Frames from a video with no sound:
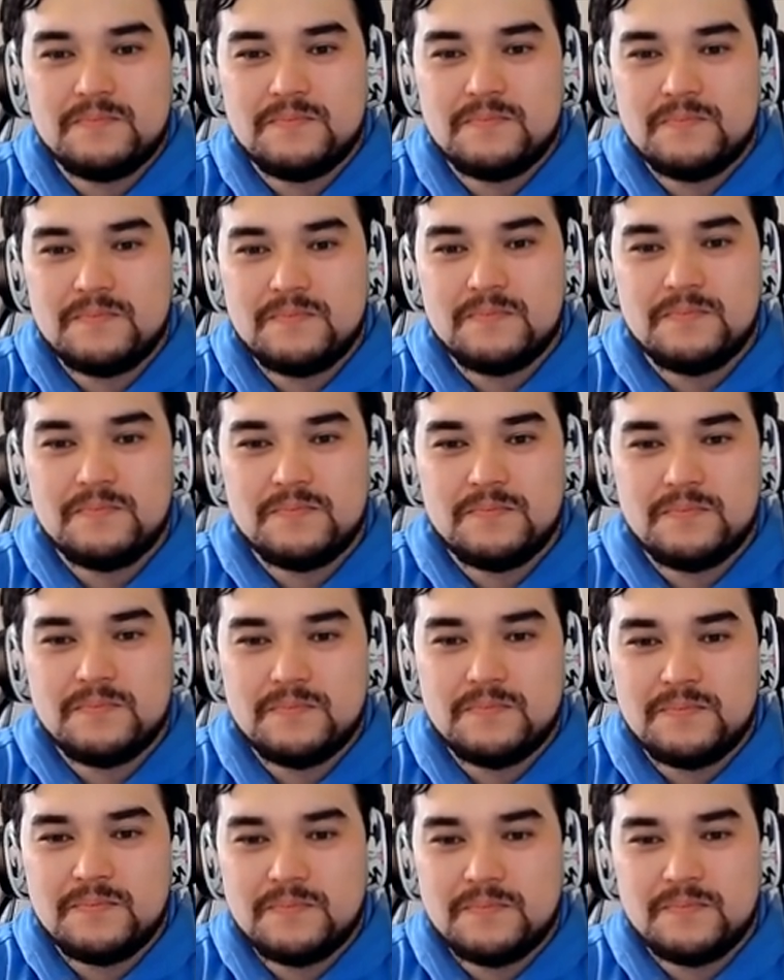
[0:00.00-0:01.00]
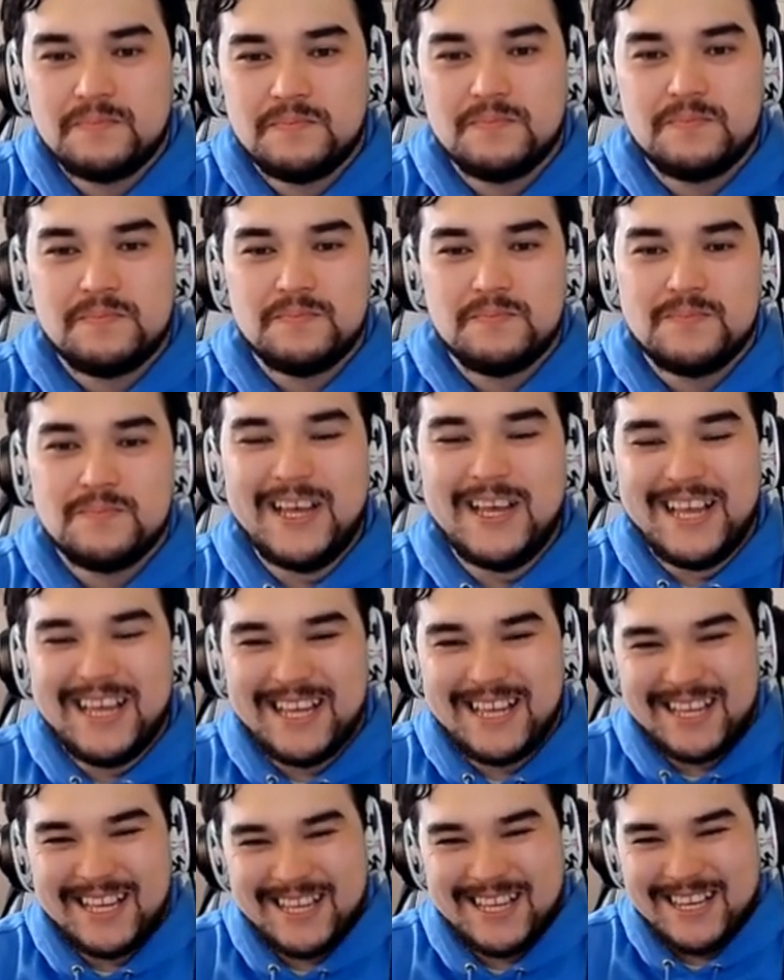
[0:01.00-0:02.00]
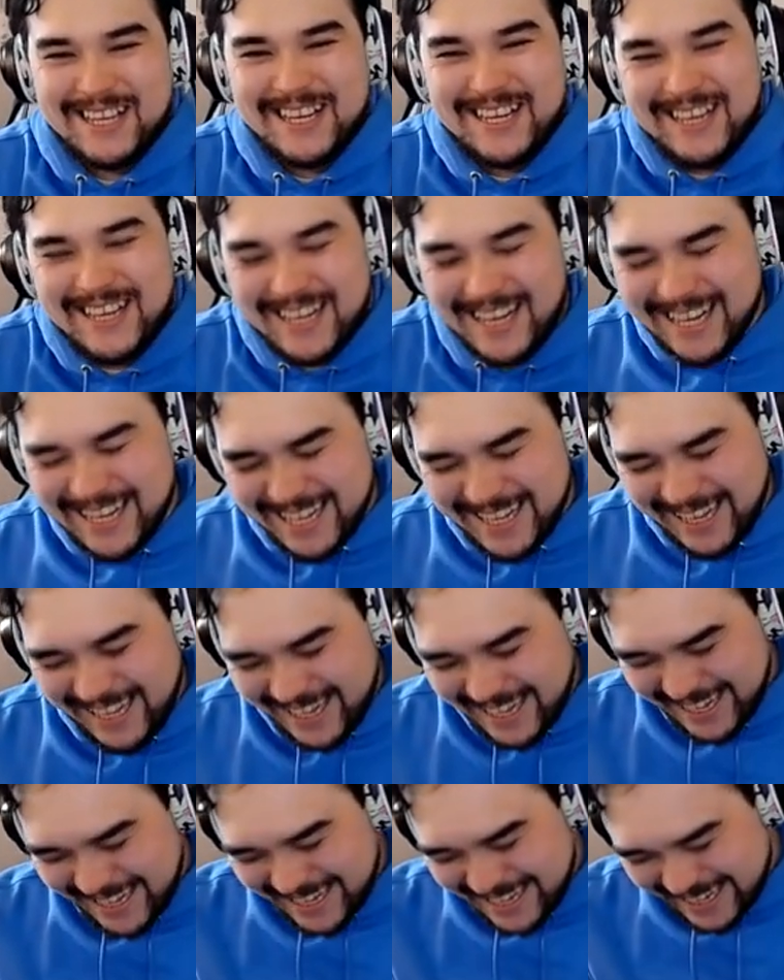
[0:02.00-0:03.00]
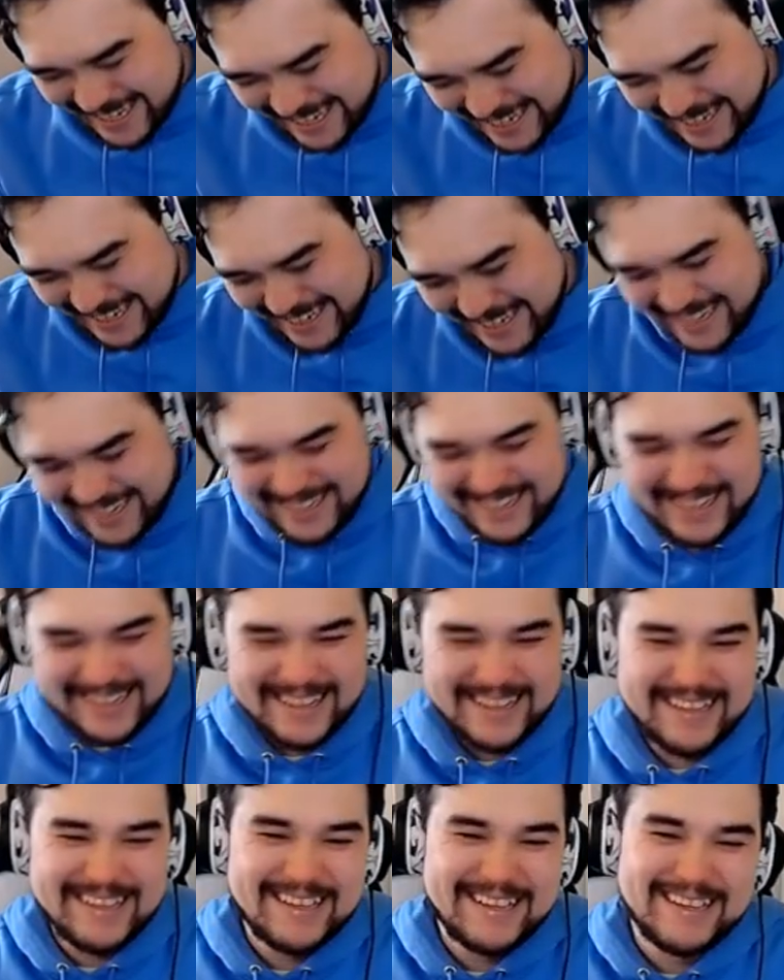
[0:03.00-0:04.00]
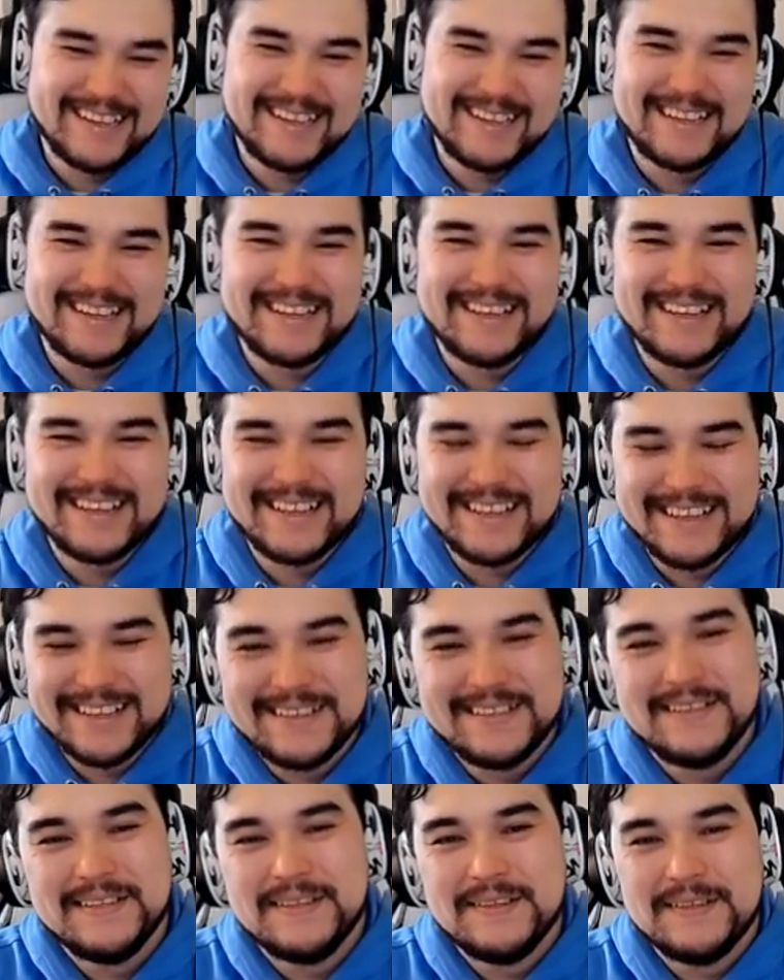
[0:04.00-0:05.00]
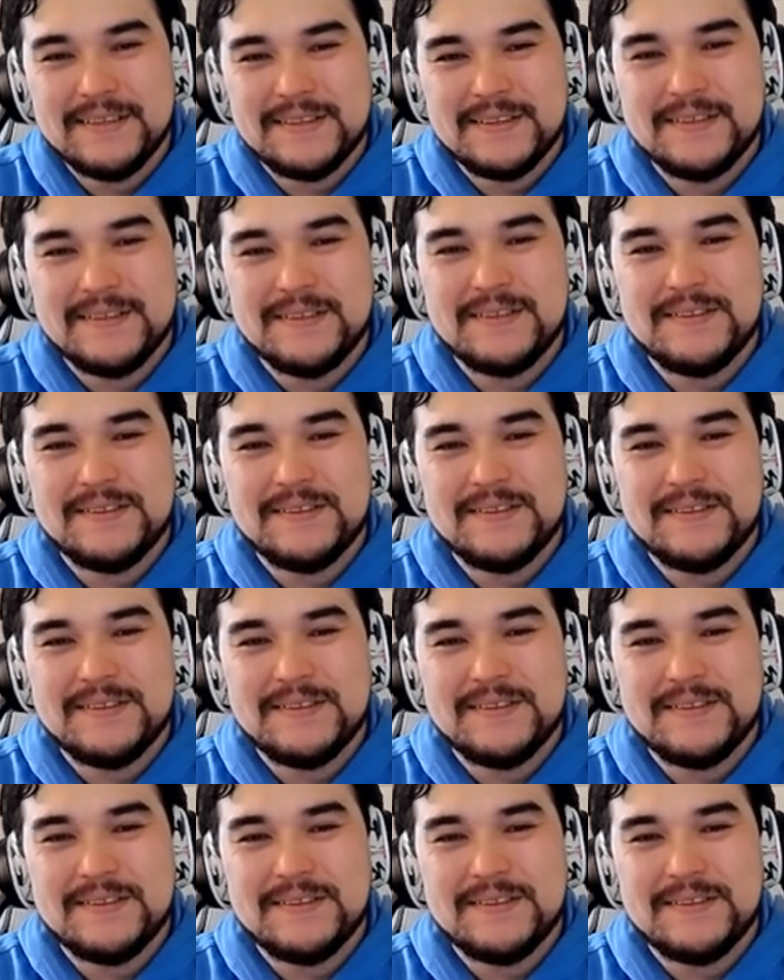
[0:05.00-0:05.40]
No words are spoken by the person on screen.